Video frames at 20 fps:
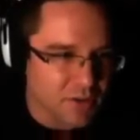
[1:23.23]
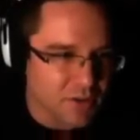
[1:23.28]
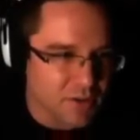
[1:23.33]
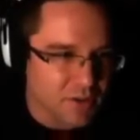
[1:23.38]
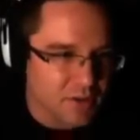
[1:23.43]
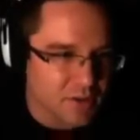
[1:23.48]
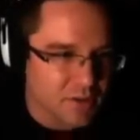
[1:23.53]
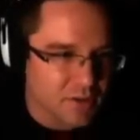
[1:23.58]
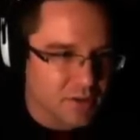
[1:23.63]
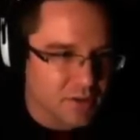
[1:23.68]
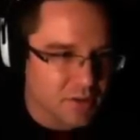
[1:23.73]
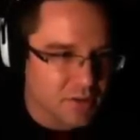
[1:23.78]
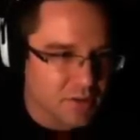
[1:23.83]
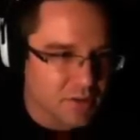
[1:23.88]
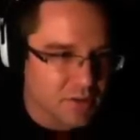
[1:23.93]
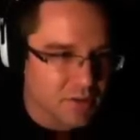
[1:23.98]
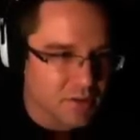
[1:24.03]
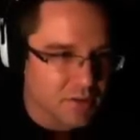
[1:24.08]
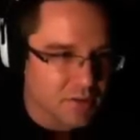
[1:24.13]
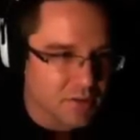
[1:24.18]

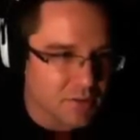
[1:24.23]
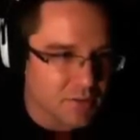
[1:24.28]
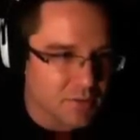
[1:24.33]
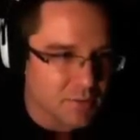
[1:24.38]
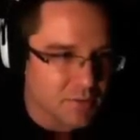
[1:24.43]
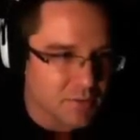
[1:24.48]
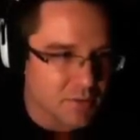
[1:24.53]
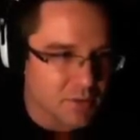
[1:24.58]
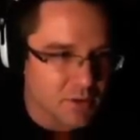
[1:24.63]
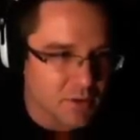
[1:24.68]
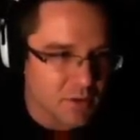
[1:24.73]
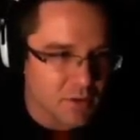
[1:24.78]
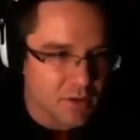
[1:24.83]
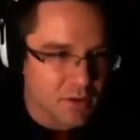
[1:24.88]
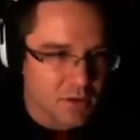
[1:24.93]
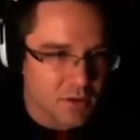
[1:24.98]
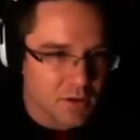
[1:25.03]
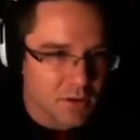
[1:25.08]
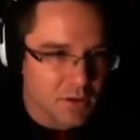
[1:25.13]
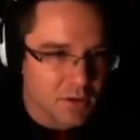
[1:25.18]

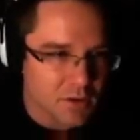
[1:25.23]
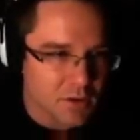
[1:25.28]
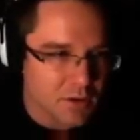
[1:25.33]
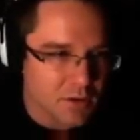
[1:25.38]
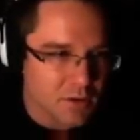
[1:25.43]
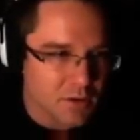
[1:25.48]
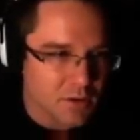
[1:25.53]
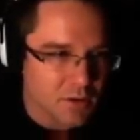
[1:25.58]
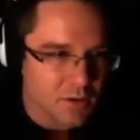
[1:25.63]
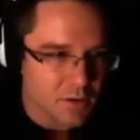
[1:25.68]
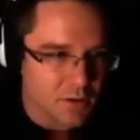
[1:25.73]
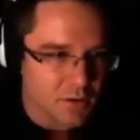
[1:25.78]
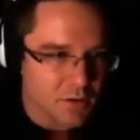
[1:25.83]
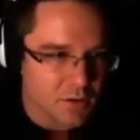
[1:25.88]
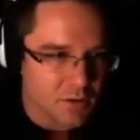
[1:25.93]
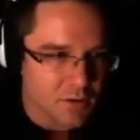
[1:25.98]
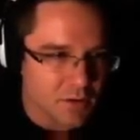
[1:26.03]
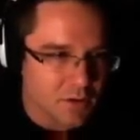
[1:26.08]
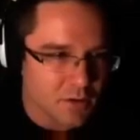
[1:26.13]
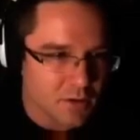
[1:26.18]

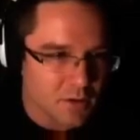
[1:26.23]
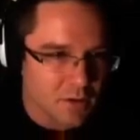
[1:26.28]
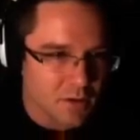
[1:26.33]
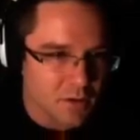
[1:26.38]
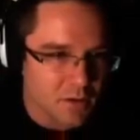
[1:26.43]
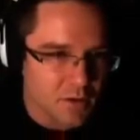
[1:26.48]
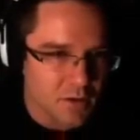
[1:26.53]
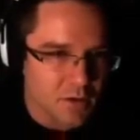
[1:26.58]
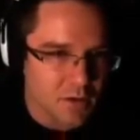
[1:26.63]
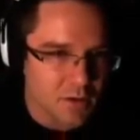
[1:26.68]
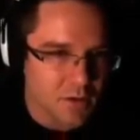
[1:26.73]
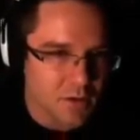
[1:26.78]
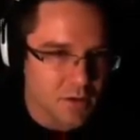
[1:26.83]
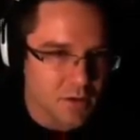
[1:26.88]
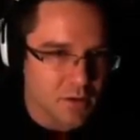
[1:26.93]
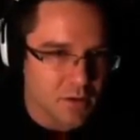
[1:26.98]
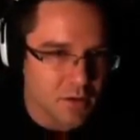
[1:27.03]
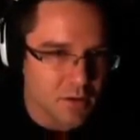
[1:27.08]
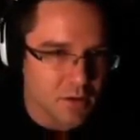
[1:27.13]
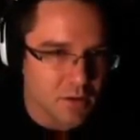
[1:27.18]

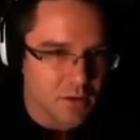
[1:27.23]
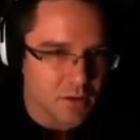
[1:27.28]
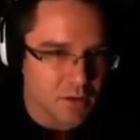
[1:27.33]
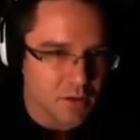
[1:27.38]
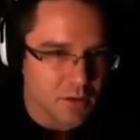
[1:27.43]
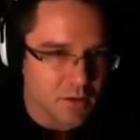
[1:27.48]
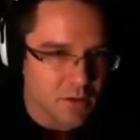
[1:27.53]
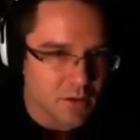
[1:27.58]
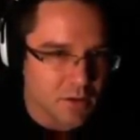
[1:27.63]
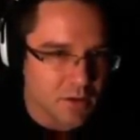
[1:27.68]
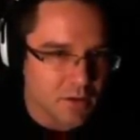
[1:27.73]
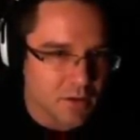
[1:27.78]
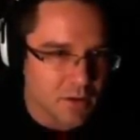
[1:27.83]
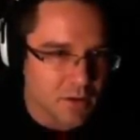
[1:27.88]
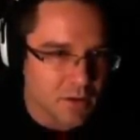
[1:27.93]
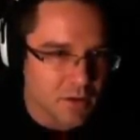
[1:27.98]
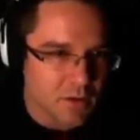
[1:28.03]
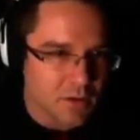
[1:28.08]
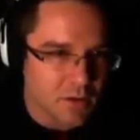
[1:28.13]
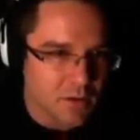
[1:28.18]

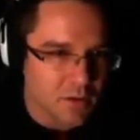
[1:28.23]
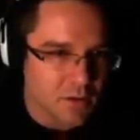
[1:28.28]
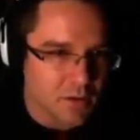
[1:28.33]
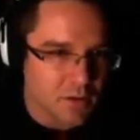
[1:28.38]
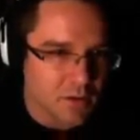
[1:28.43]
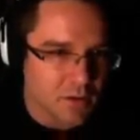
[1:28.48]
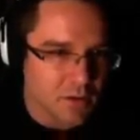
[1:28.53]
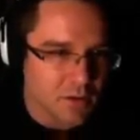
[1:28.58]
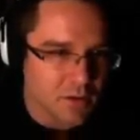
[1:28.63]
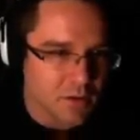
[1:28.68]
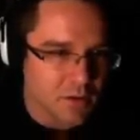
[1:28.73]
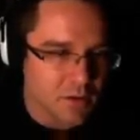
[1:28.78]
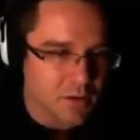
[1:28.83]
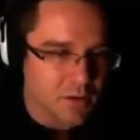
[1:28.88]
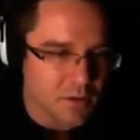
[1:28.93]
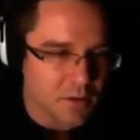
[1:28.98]
No one is speaking in this clip.